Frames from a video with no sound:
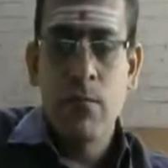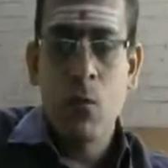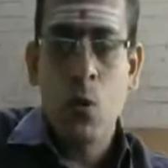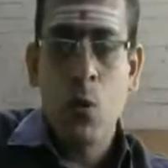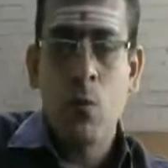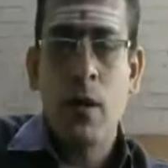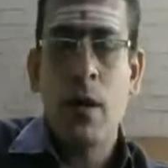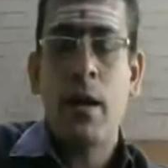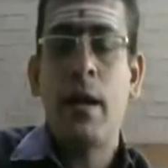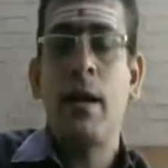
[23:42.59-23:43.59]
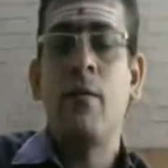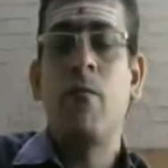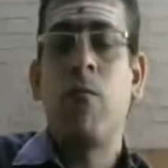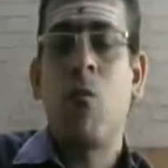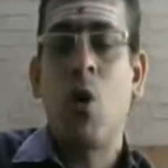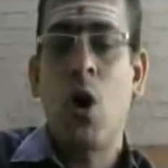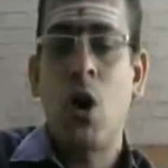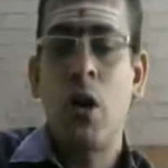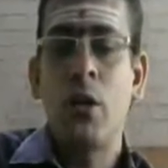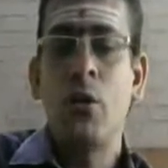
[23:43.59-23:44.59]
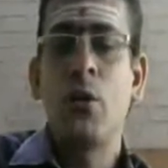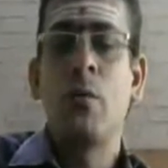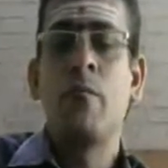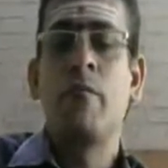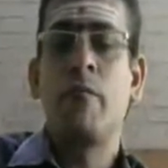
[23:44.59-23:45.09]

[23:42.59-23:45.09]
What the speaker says: overhead volume